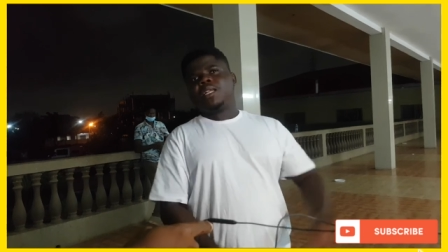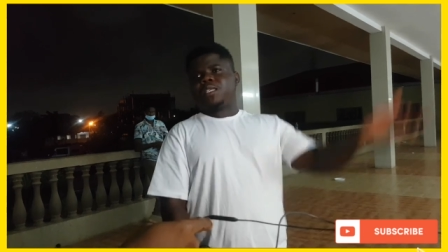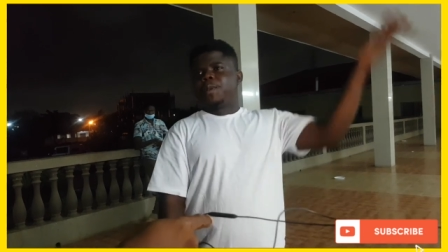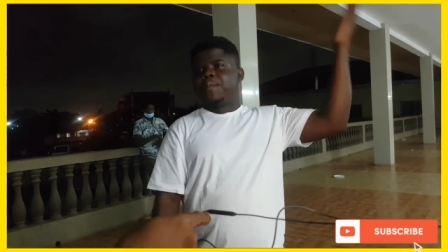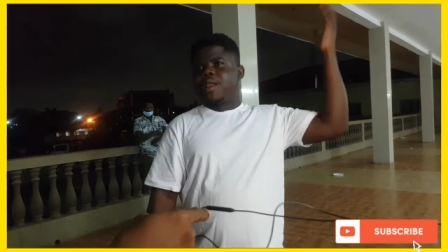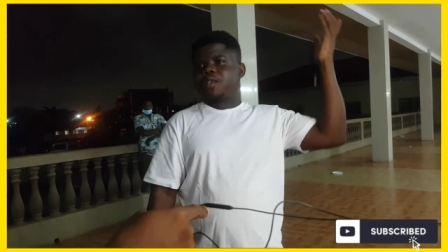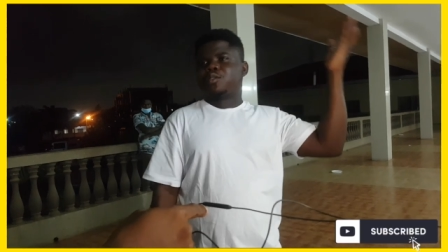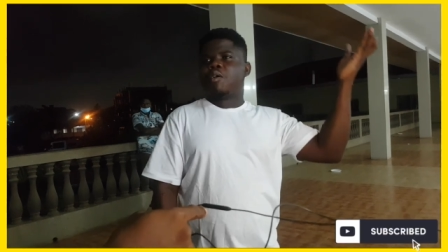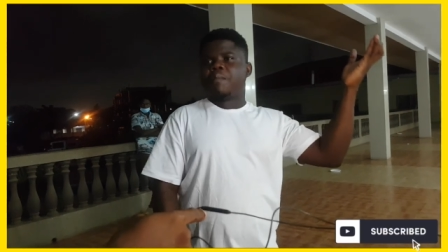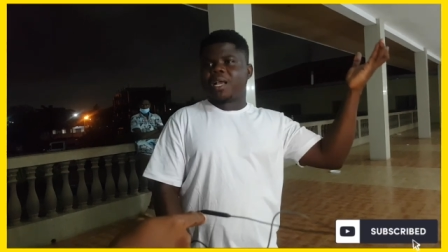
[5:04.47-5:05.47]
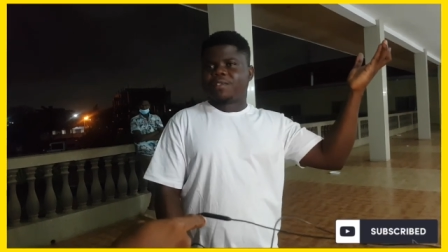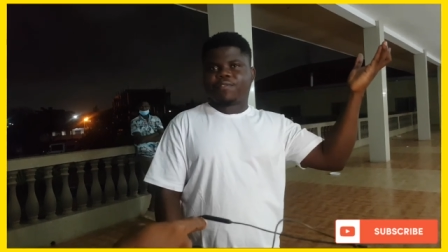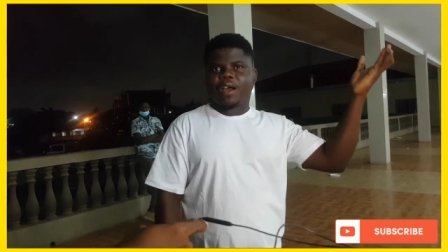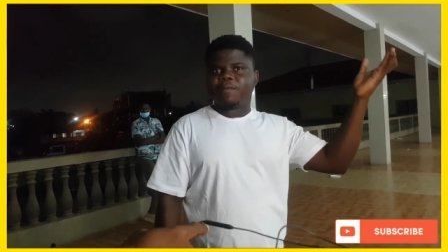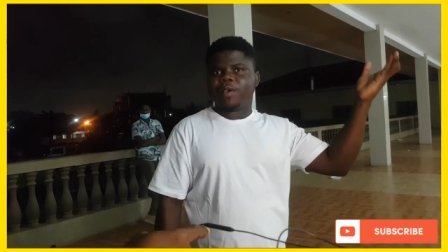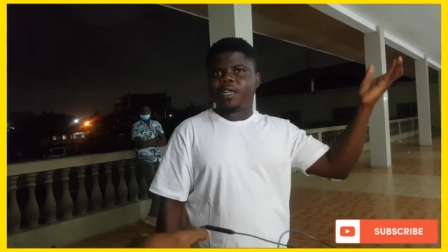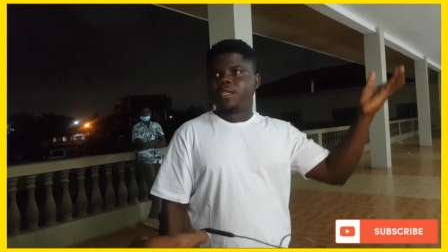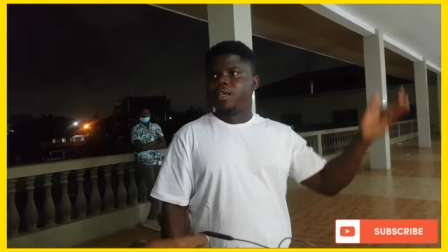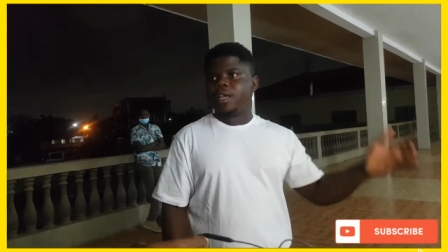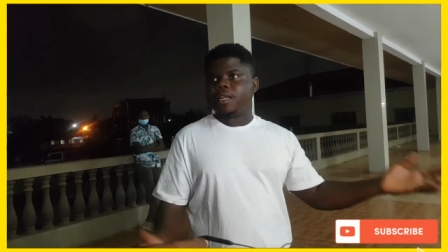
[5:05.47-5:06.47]
to, these people are so much fun,
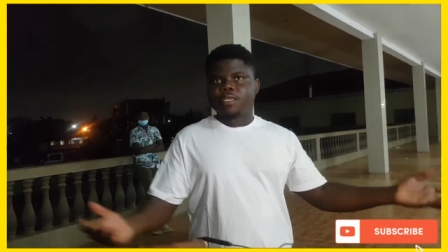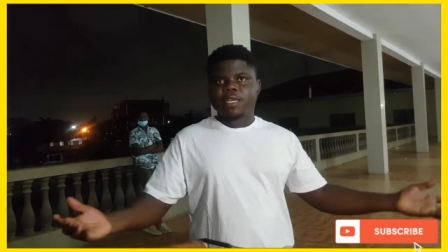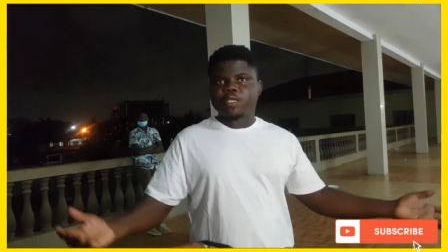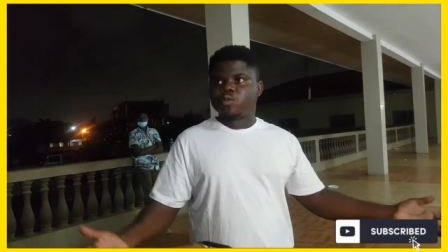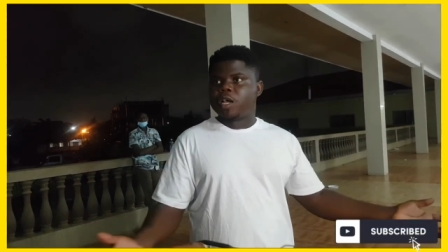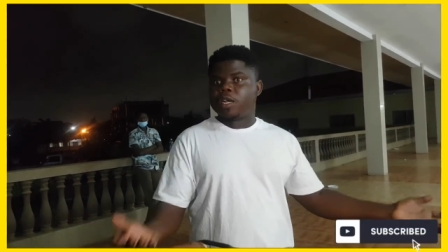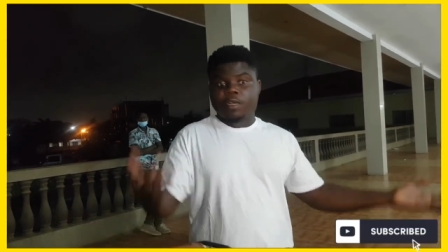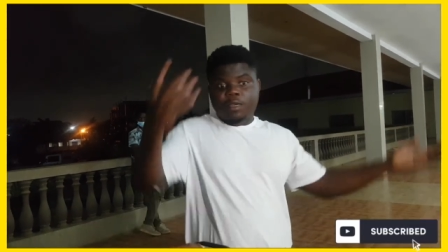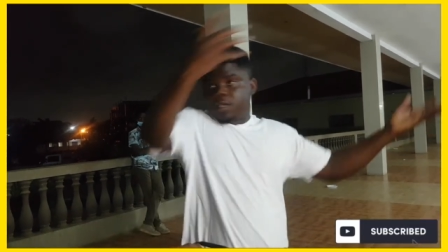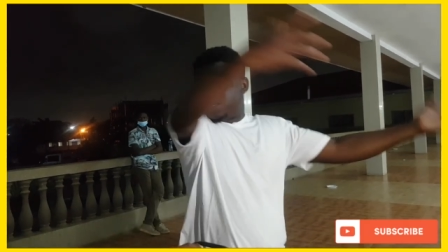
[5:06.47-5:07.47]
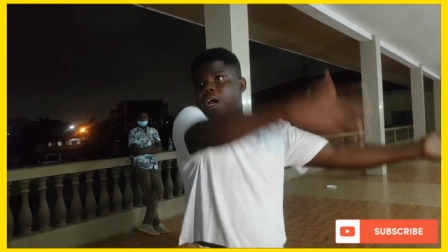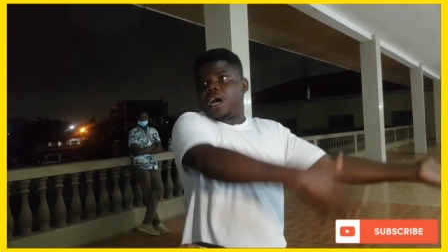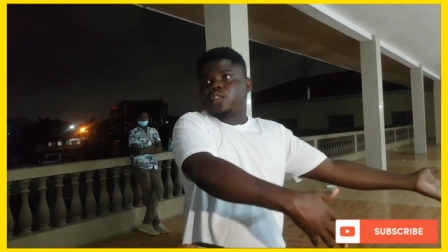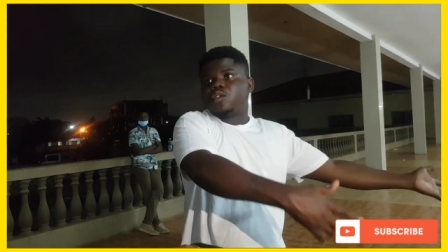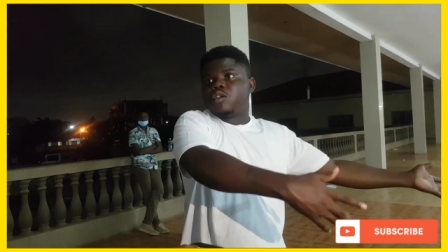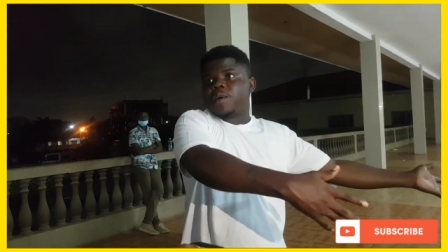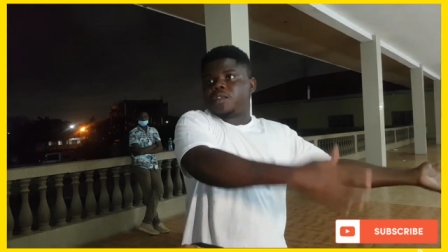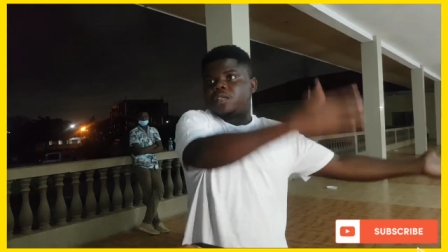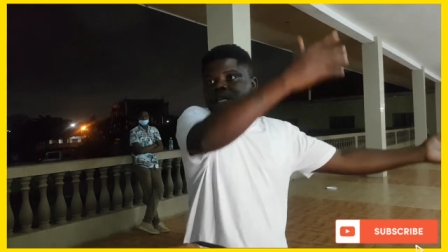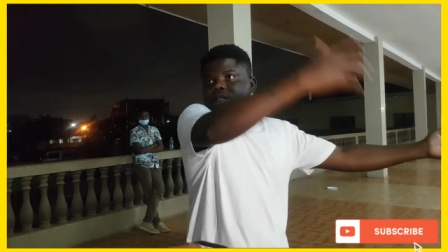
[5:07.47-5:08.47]
man. And that's when I had to go
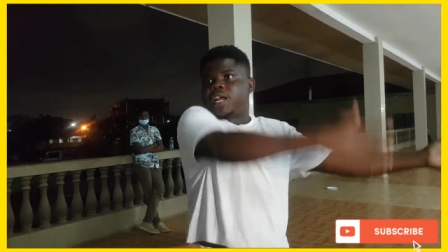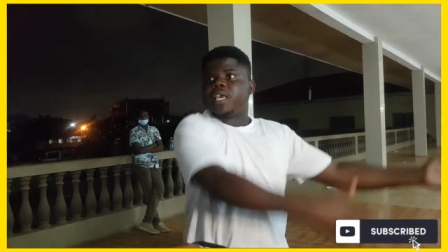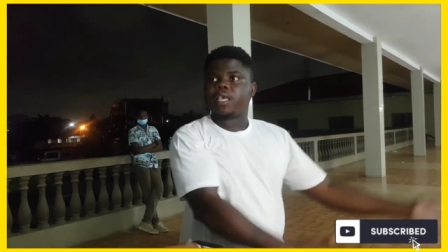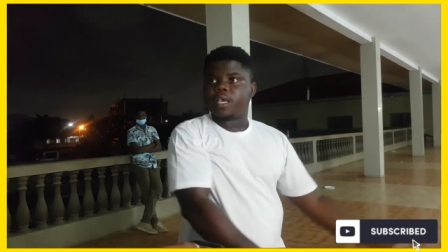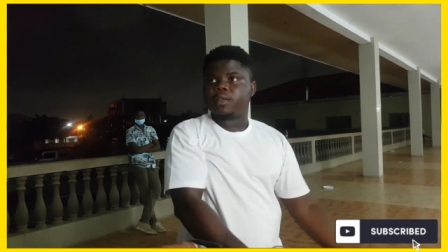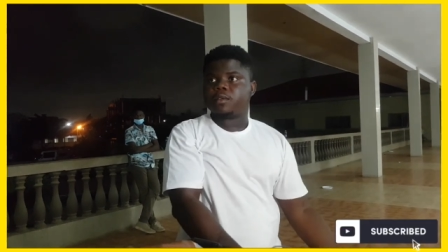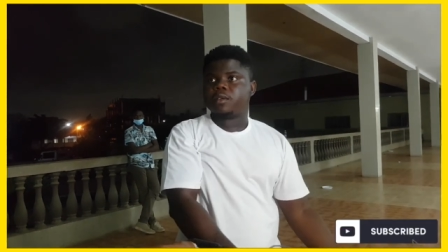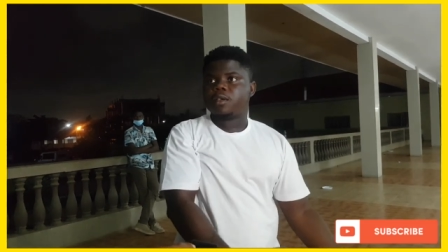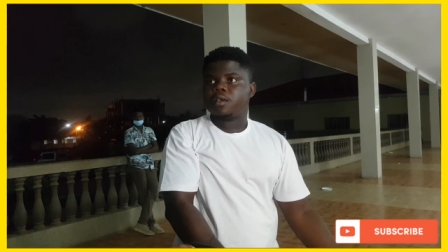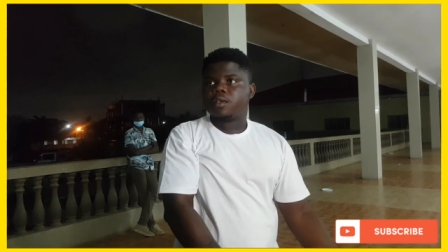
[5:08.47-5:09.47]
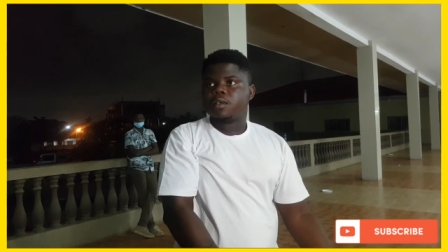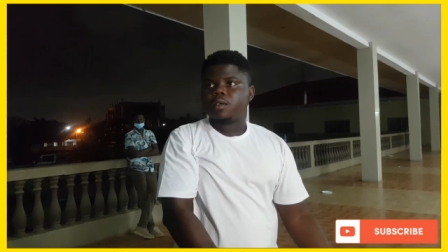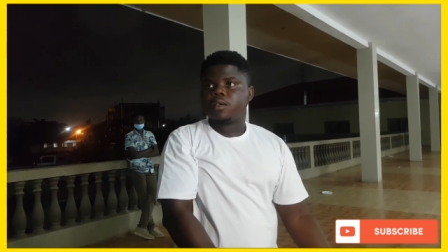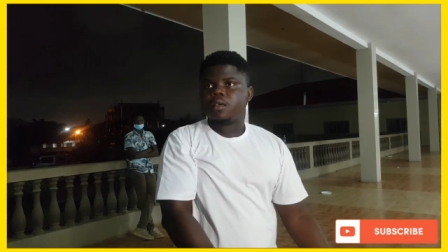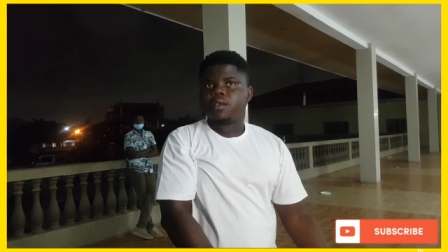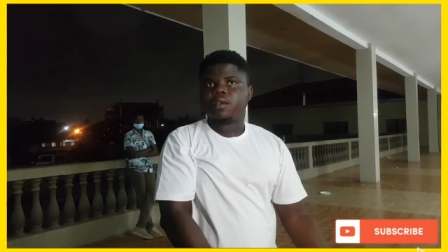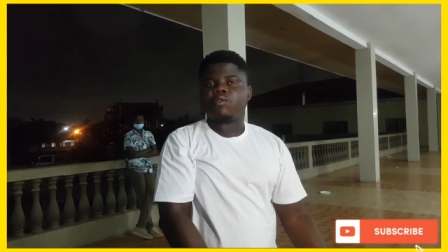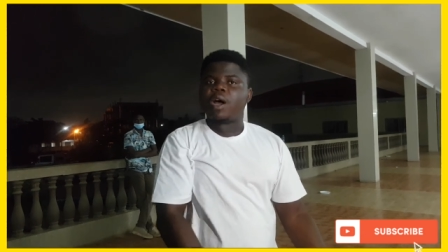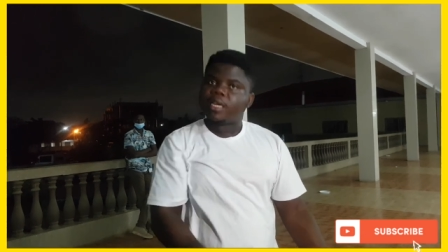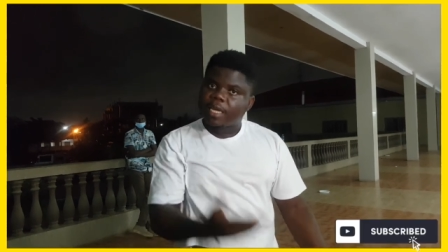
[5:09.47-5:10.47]
back to Nigeria again. One day the number.
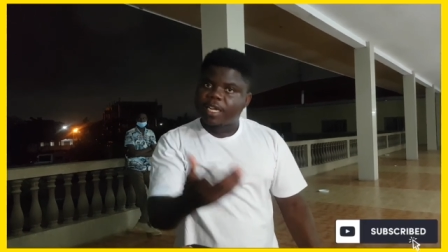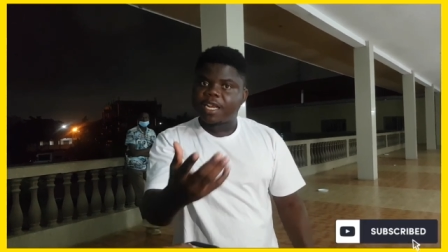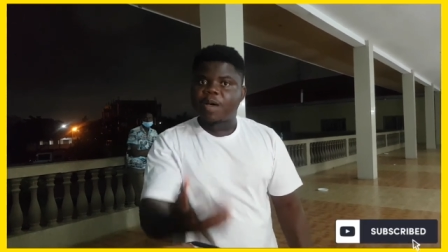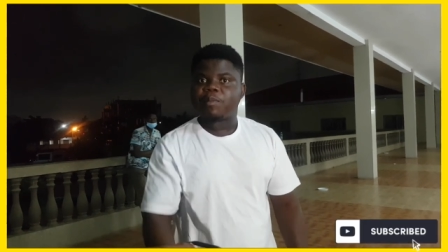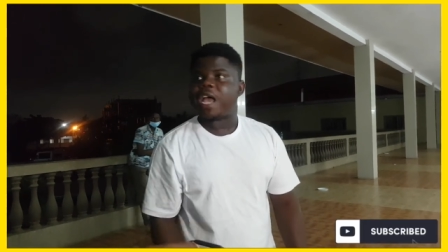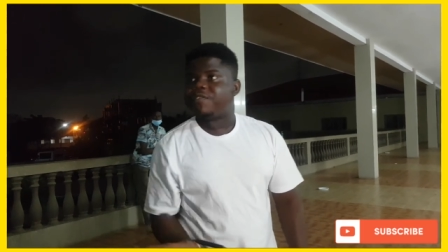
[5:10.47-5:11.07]
One day the number. I